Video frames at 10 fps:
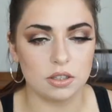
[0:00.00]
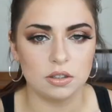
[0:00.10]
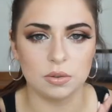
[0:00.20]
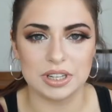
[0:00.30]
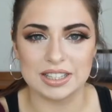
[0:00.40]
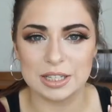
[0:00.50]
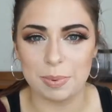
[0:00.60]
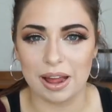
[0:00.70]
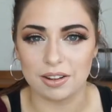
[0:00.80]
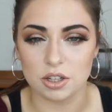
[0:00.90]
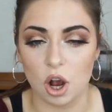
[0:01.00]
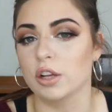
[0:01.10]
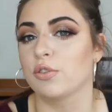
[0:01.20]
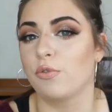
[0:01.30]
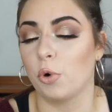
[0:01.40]
So since these palettes
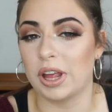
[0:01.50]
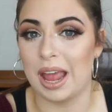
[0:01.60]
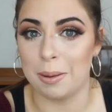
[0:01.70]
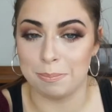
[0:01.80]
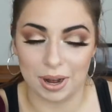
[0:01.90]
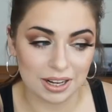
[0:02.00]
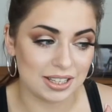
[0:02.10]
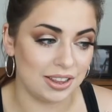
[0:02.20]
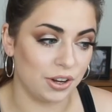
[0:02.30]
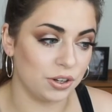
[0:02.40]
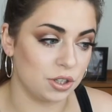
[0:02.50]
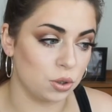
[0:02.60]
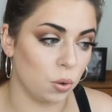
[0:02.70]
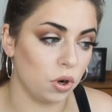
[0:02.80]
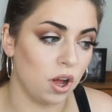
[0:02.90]
cost $48 and there is a
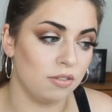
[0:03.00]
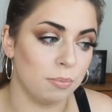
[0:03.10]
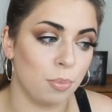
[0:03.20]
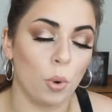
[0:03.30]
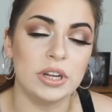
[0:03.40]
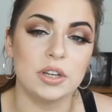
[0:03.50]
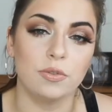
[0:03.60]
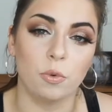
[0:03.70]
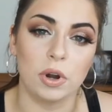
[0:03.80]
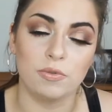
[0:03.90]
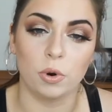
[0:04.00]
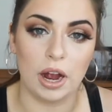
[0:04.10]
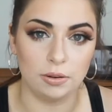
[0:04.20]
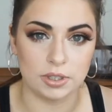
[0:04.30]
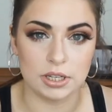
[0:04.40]
total of 0.44
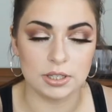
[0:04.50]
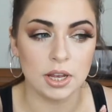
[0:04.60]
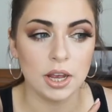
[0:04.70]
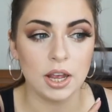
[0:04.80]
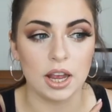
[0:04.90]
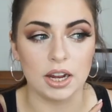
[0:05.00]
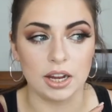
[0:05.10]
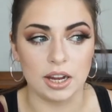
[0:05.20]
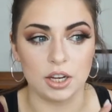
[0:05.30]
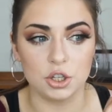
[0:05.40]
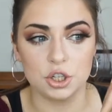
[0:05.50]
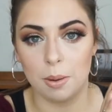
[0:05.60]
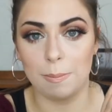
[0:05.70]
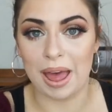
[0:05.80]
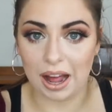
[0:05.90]
ounces in
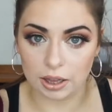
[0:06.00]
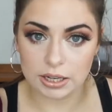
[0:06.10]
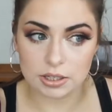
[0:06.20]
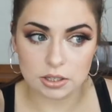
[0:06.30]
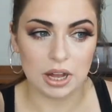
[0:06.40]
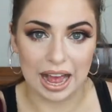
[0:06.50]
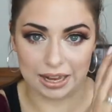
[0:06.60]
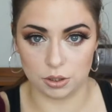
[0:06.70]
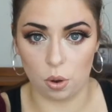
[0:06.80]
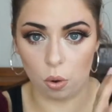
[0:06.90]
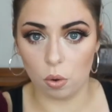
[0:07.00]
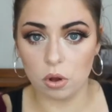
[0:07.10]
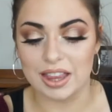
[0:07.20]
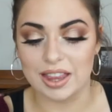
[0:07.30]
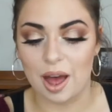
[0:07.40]
each palette as a
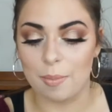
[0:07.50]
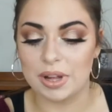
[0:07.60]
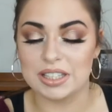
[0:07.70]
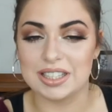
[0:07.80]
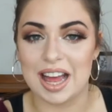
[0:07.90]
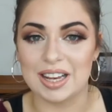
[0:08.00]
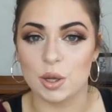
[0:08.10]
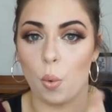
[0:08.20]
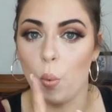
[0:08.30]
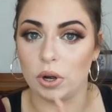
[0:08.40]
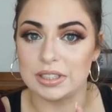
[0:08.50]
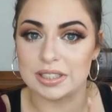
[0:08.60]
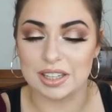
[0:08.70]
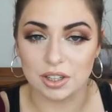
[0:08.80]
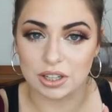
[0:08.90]
whole, that means that one
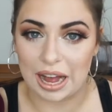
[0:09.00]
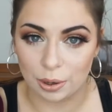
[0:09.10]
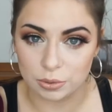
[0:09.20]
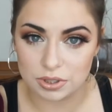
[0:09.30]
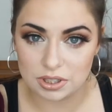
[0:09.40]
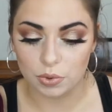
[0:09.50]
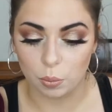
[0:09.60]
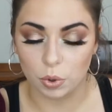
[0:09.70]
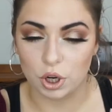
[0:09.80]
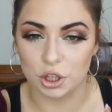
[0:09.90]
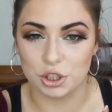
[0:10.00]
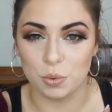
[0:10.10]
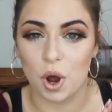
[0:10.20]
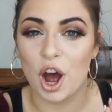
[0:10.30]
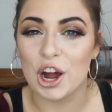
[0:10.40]
single ounce would cost you
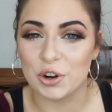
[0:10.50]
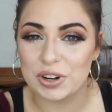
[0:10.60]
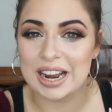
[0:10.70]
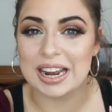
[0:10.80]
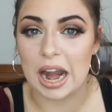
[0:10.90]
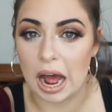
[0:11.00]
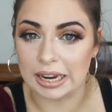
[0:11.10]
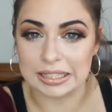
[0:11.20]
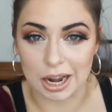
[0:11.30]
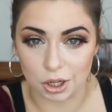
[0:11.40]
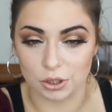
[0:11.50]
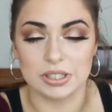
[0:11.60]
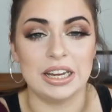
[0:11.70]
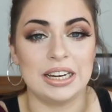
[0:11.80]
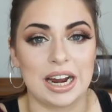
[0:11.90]

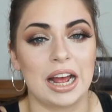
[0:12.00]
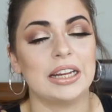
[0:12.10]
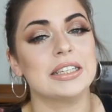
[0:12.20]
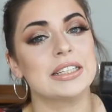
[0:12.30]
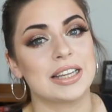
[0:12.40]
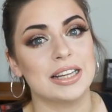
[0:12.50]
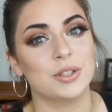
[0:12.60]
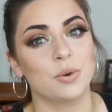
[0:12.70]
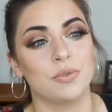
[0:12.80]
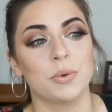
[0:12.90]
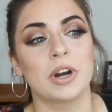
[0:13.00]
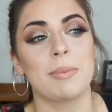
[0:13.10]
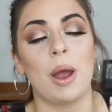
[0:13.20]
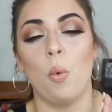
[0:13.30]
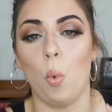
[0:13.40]
$109.09. So if you were gonna
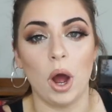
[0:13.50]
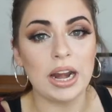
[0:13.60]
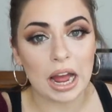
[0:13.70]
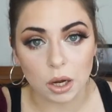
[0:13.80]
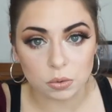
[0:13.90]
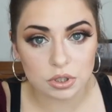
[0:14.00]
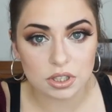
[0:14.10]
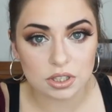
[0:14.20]
buy 1 ounce,